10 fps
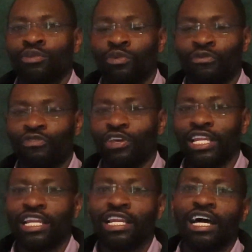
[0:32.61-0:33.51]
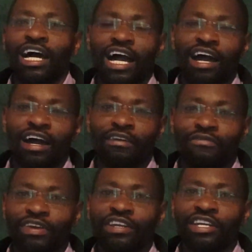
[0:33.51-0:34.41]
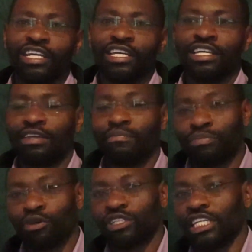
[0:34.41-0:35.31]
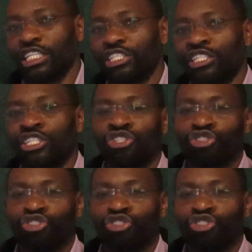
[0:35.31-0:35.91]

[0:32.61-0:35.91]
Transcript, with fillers: we feel are very important